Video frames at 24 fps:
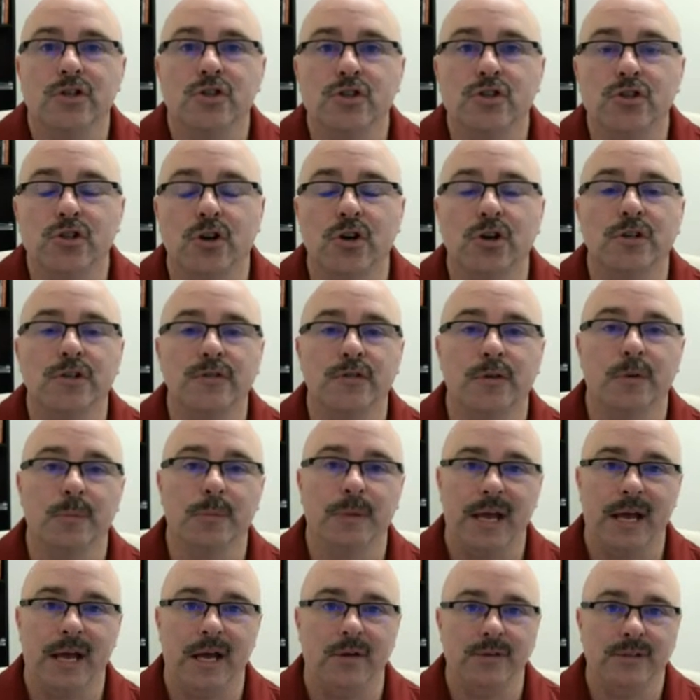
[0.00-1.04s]
starts from
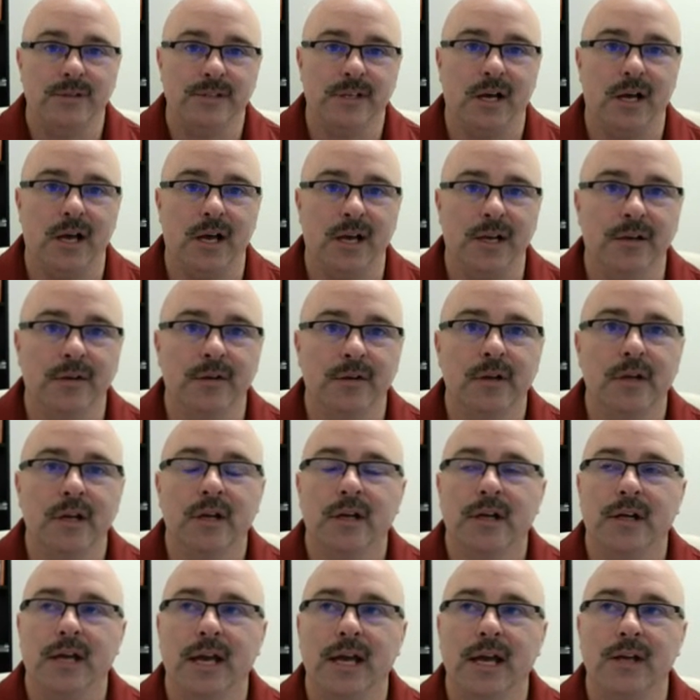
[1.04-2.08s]
the outside.
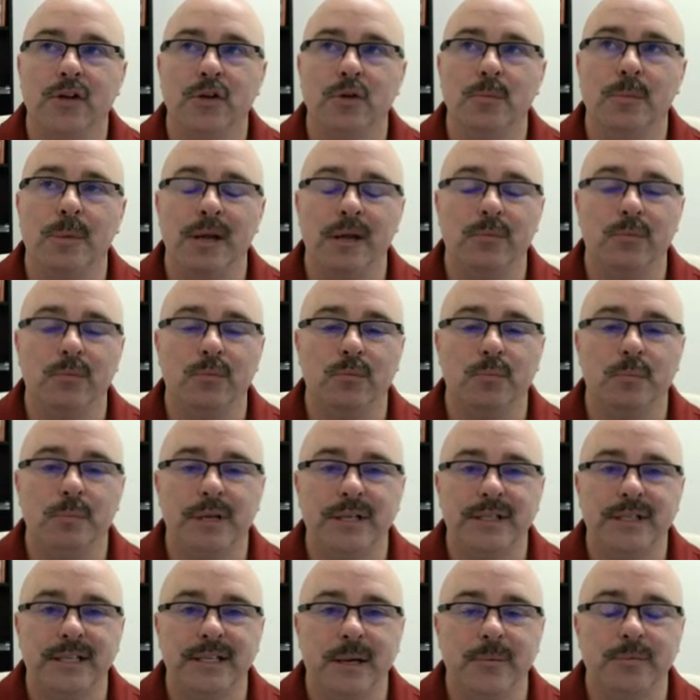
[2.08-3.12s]
Okay, you may
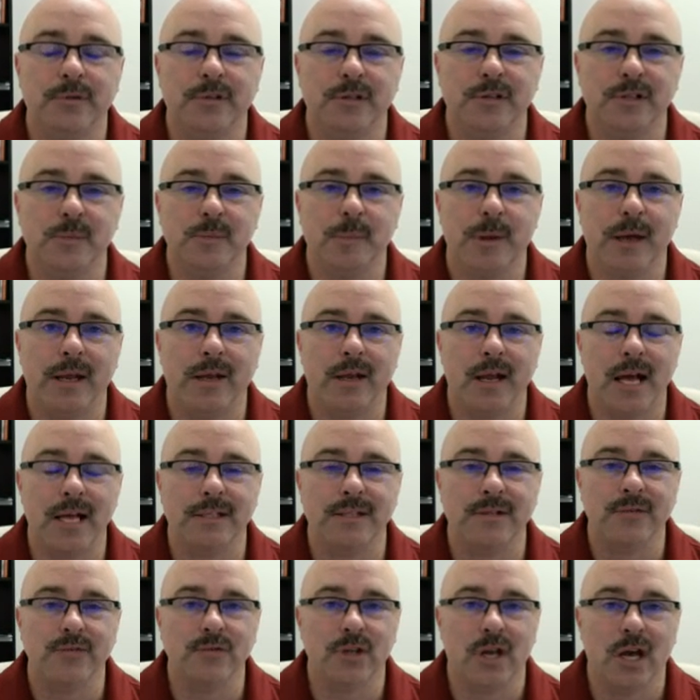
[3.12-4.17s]
be tempted to spend
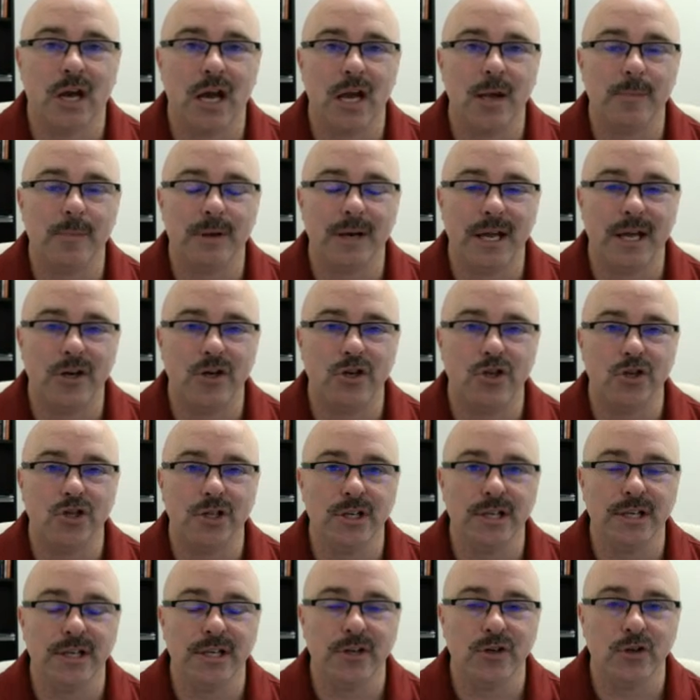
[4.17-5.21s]
lots of time and
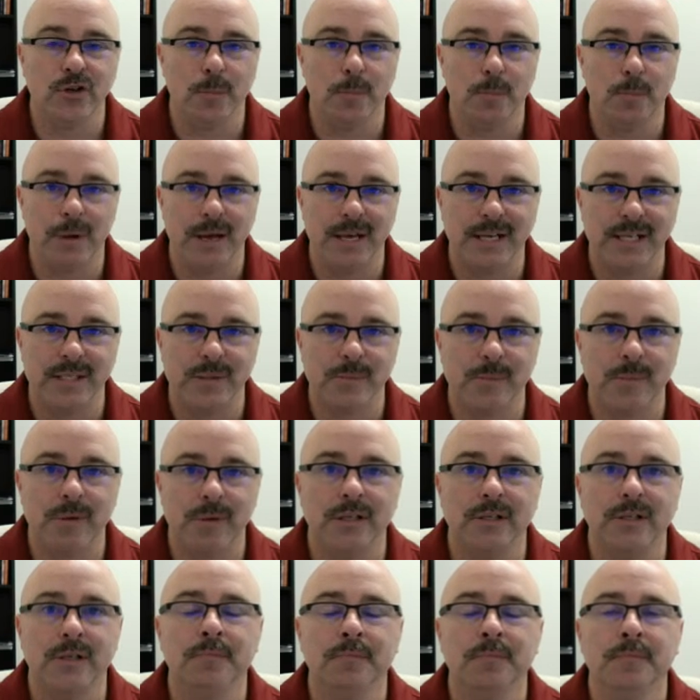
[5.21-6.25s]
energy in your
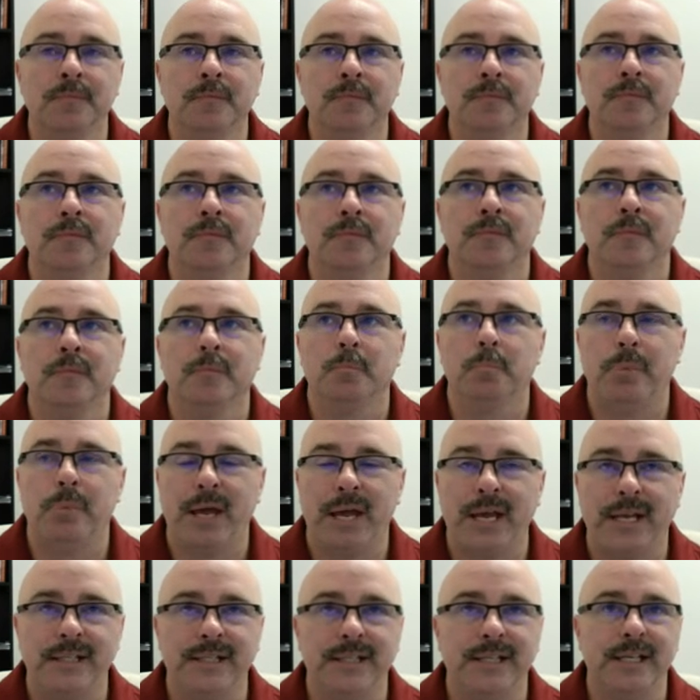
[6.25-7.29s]
basement,
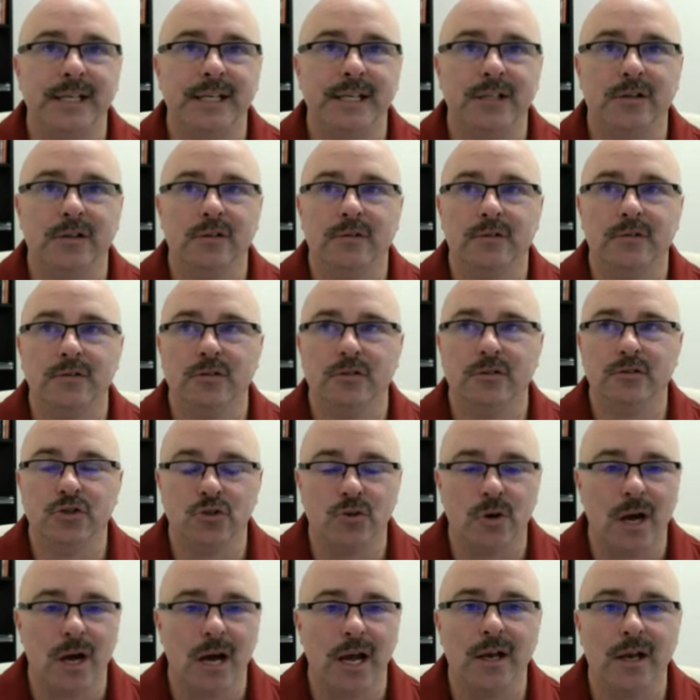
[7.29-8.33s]
painting,
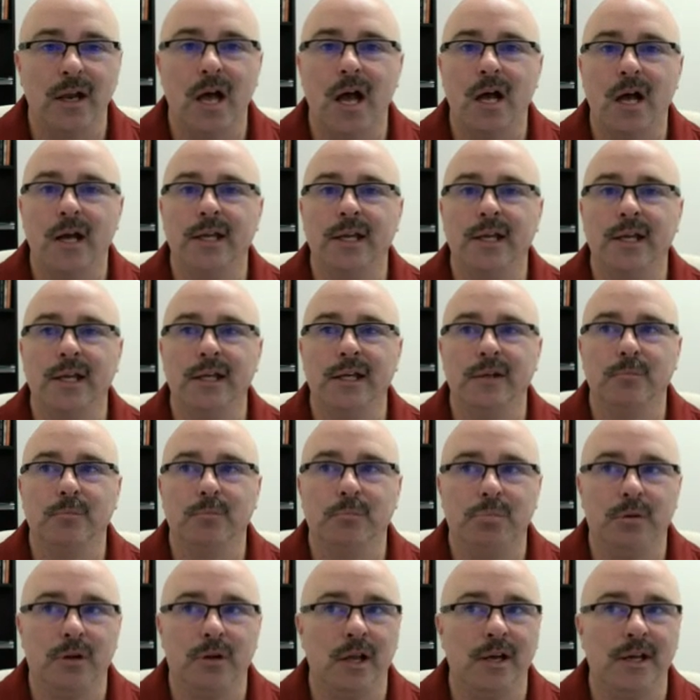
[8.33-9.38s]
dry locking,
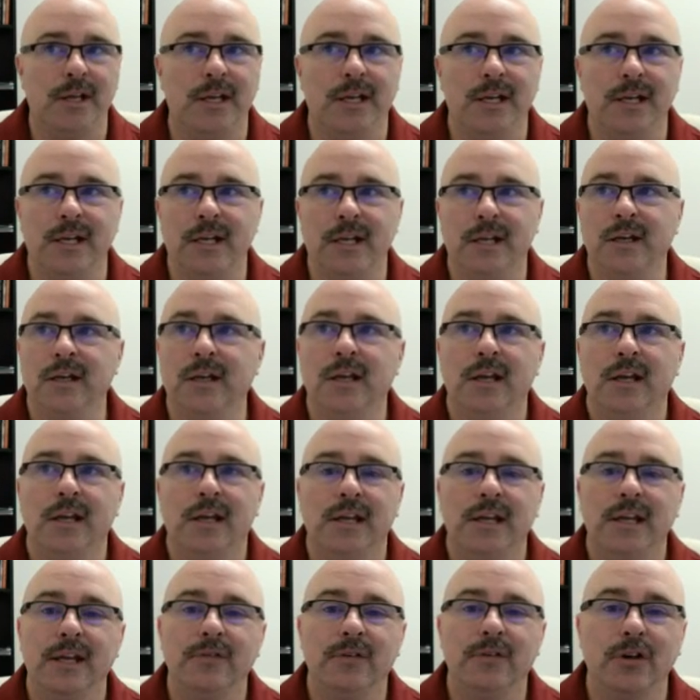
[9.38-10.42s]
plugging it,
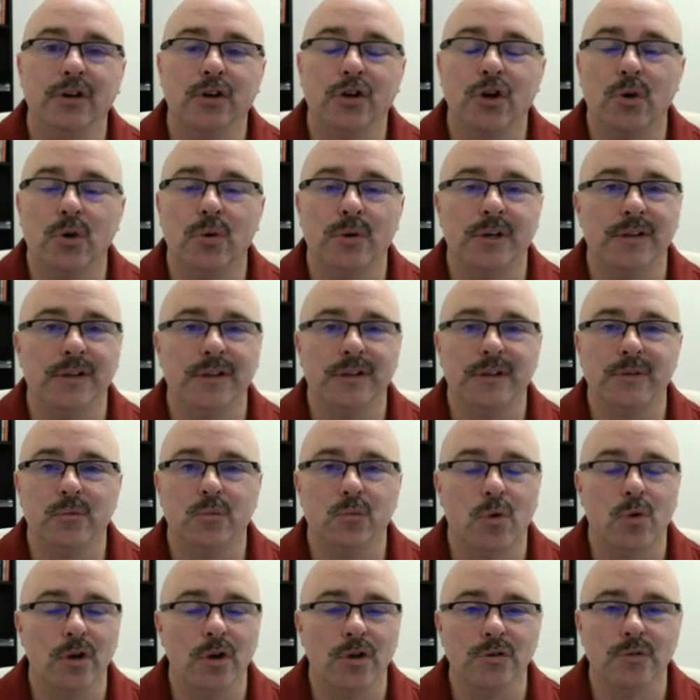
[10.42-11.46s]
even coating the
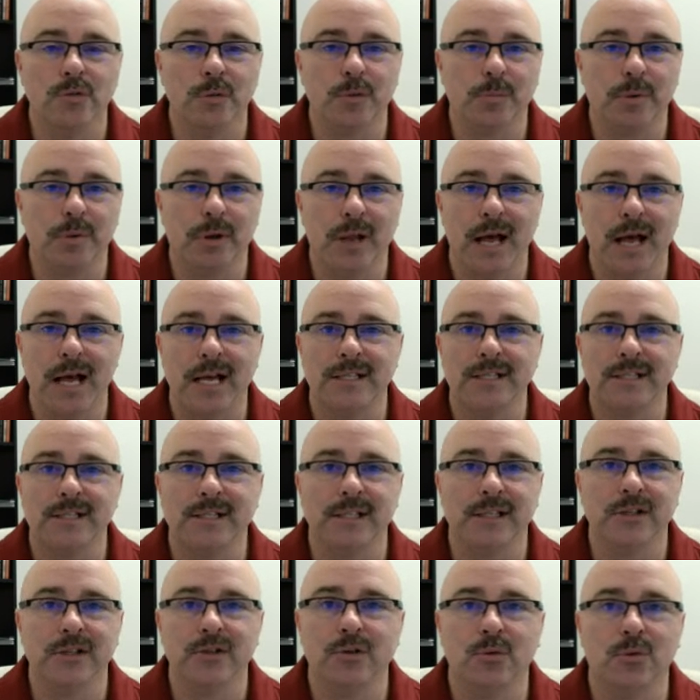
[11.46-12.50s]
walls with
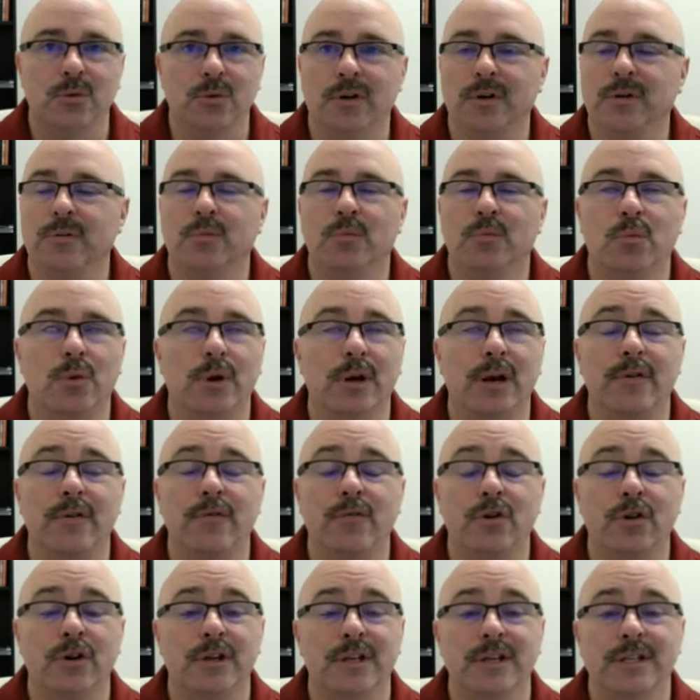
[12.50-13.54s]
plastic or
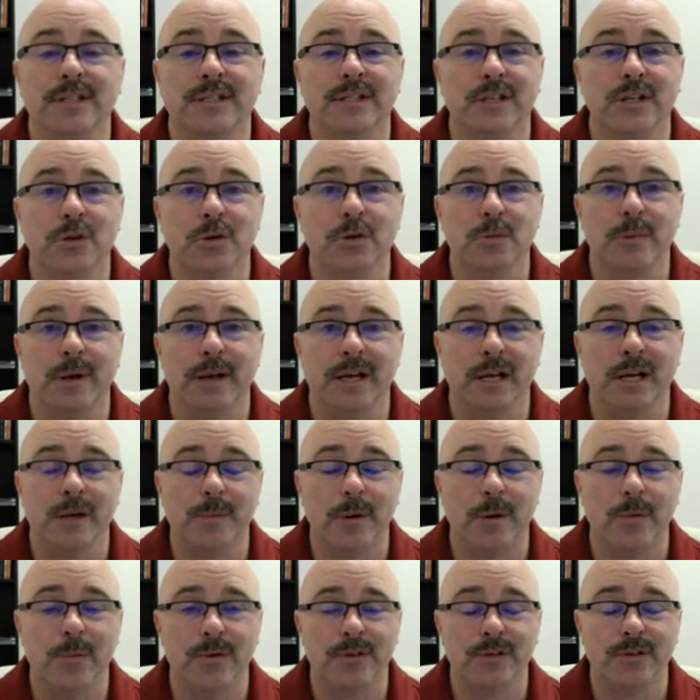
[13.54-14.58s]
whatever it is that you might come
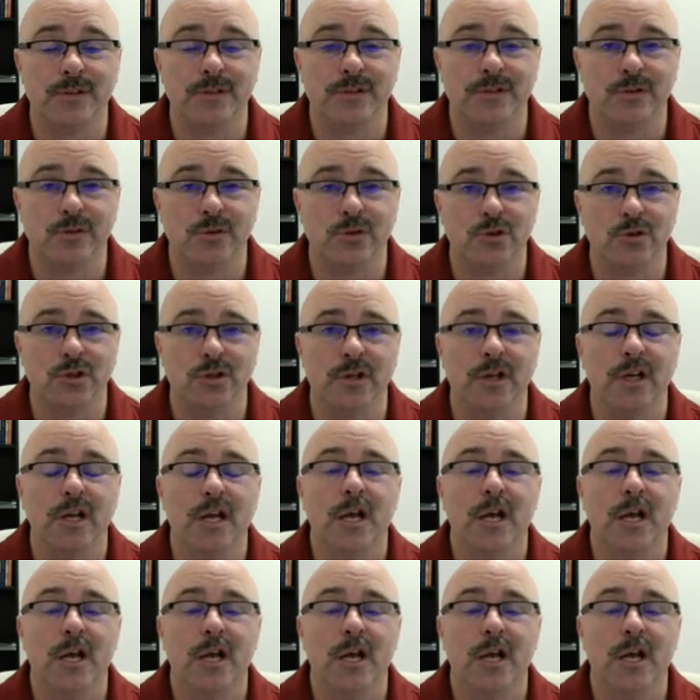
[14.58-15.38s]
up with a solution.